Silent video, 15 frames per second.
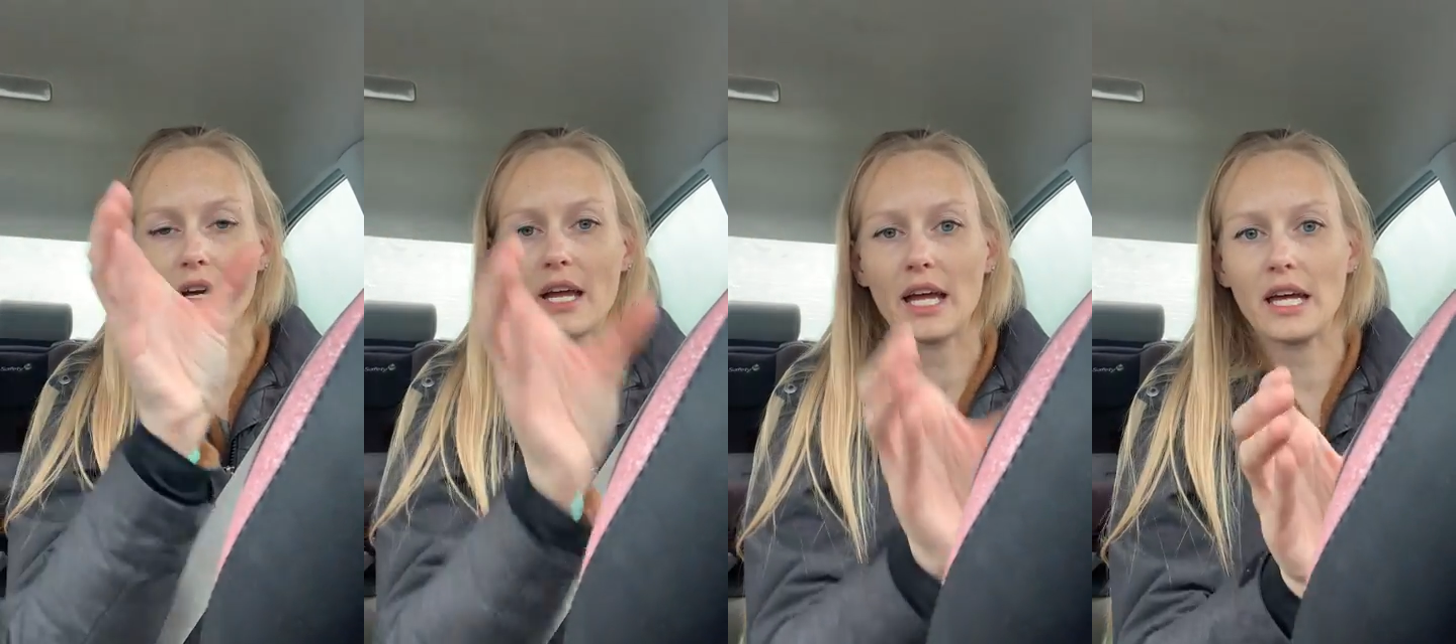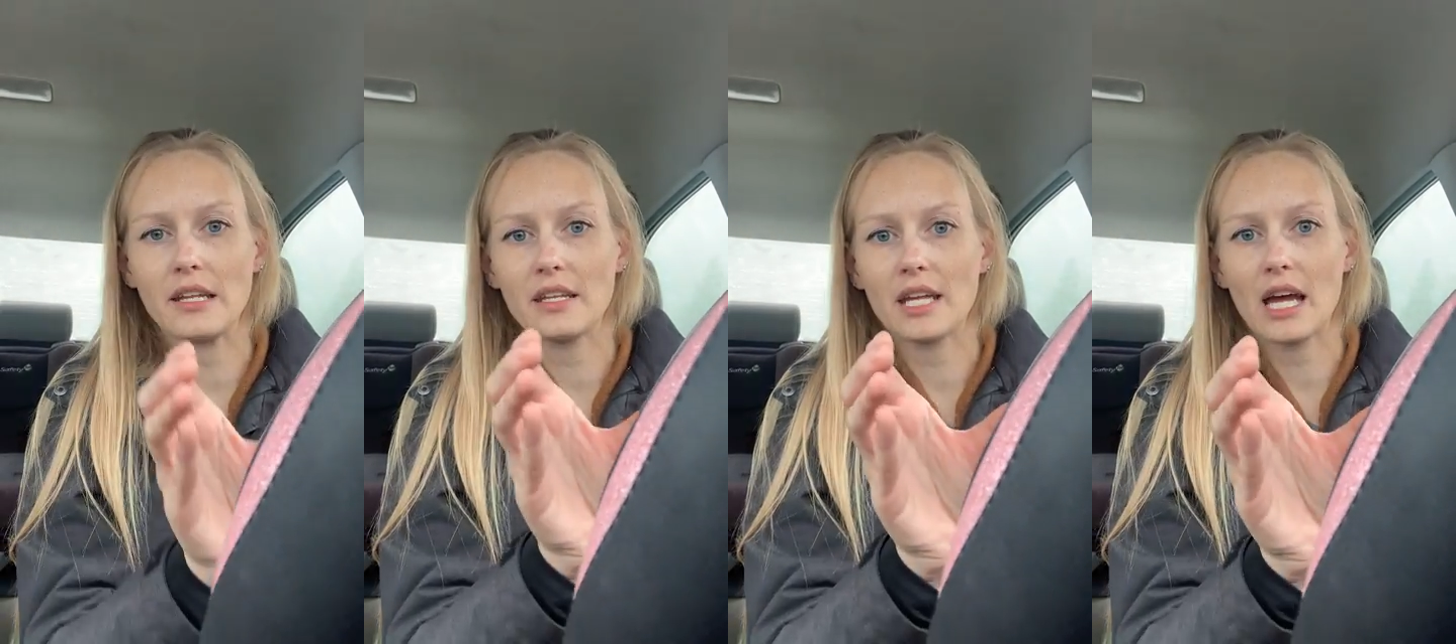a
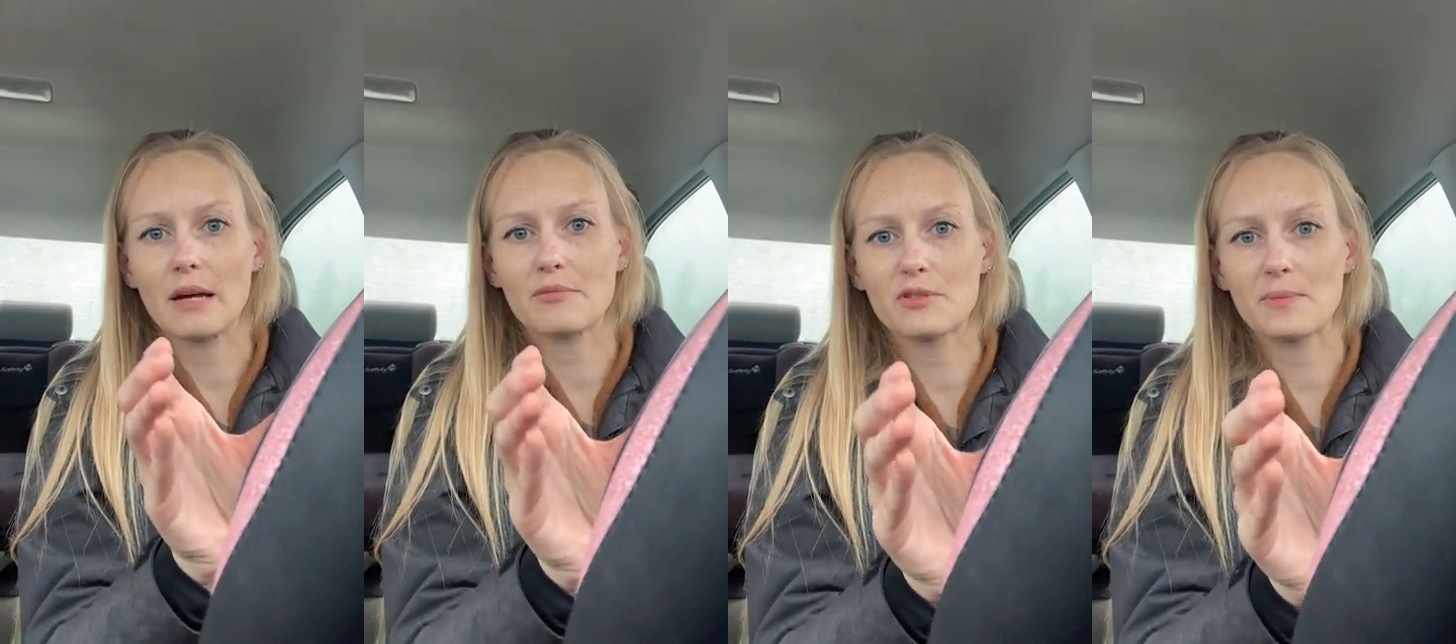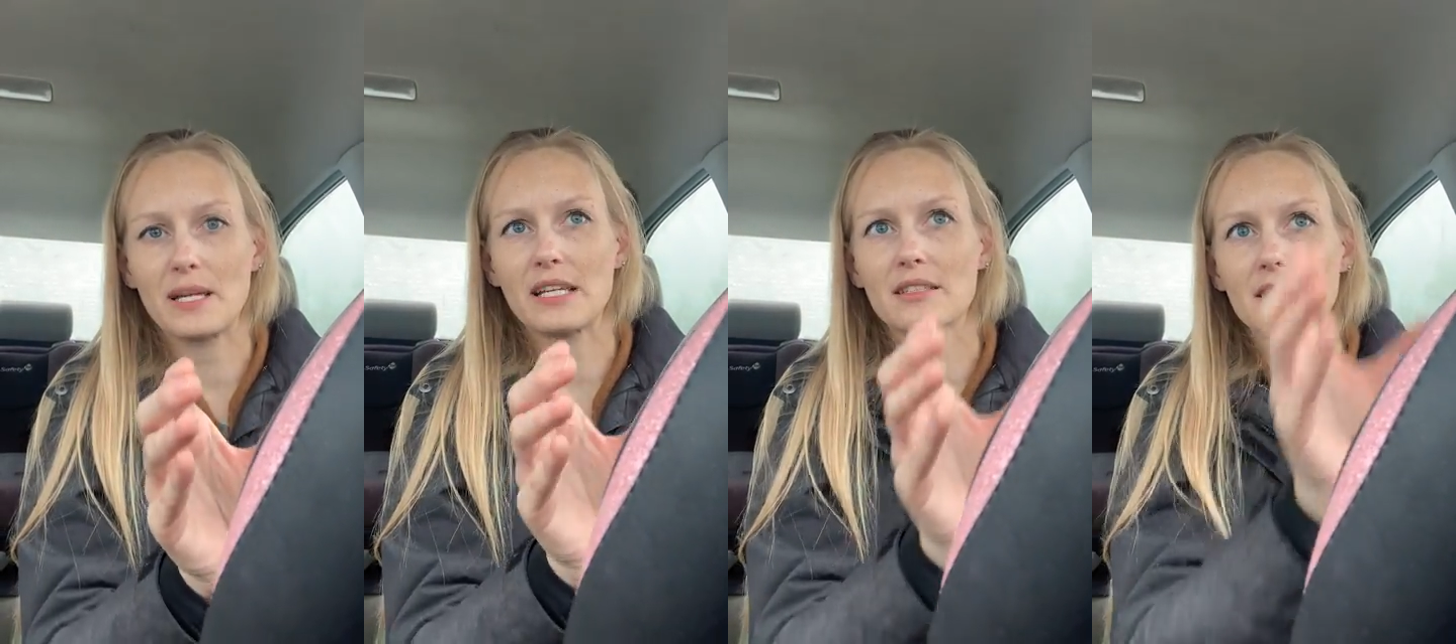handicap
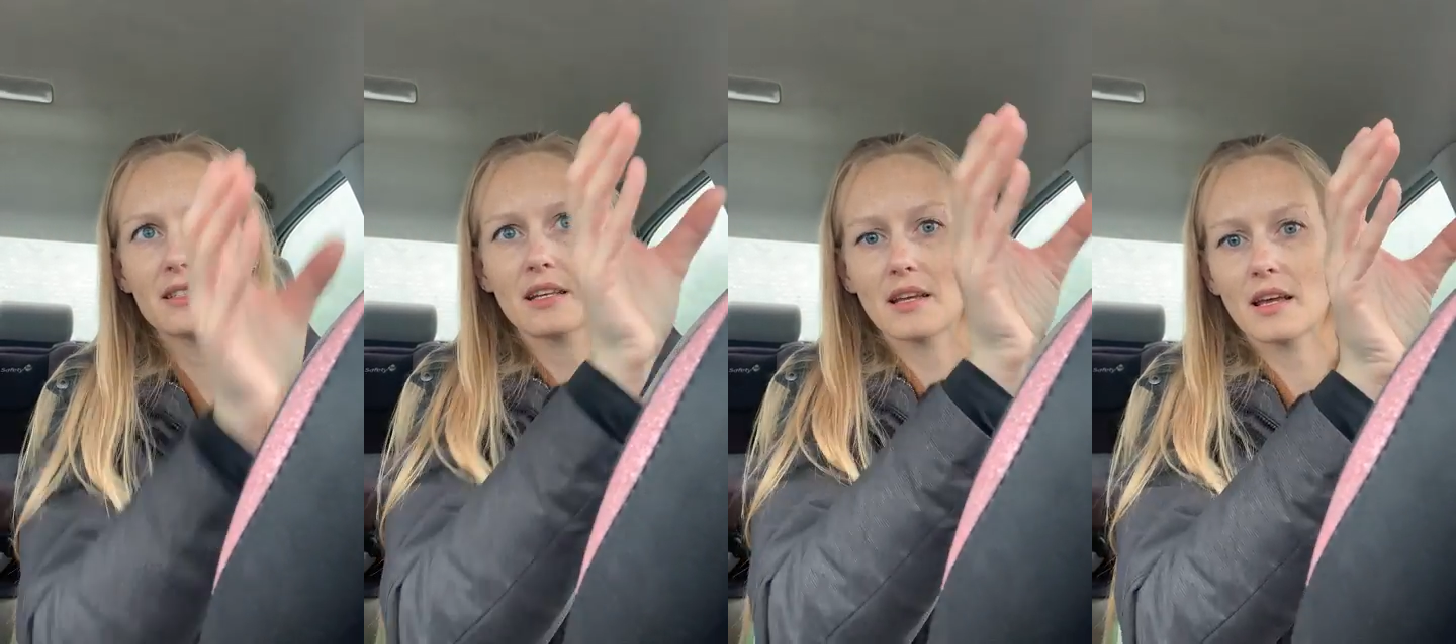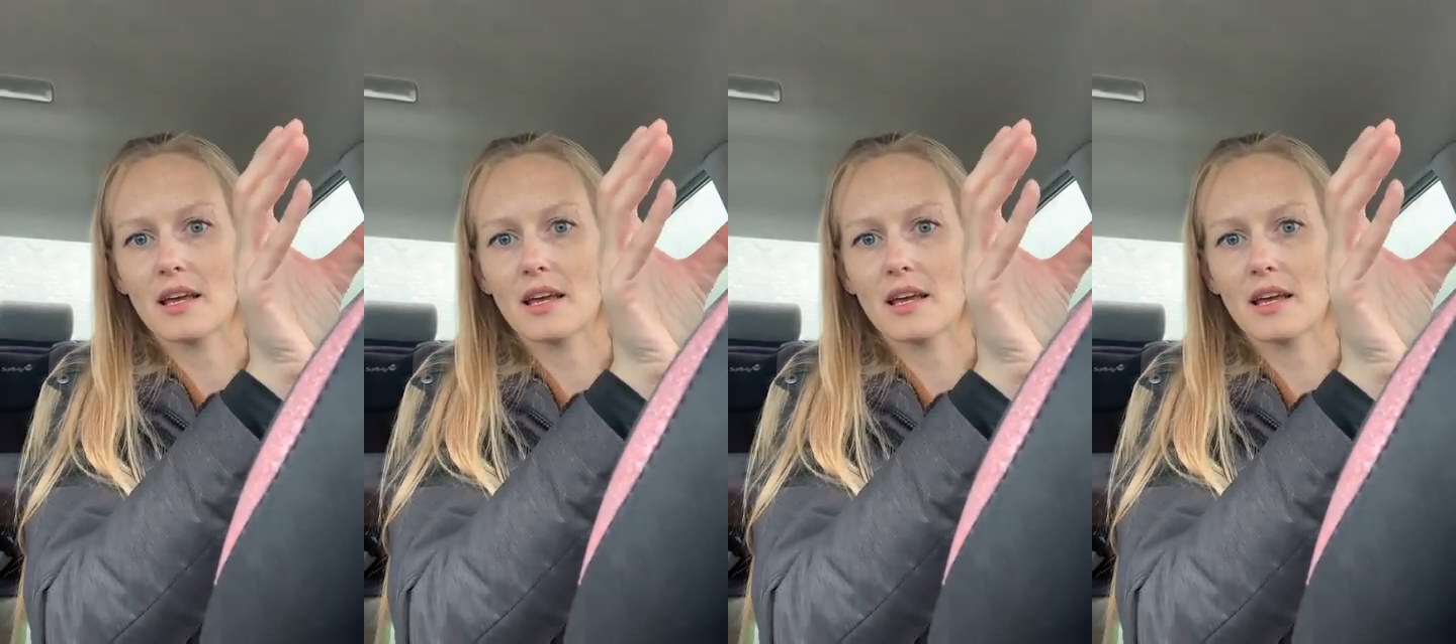space,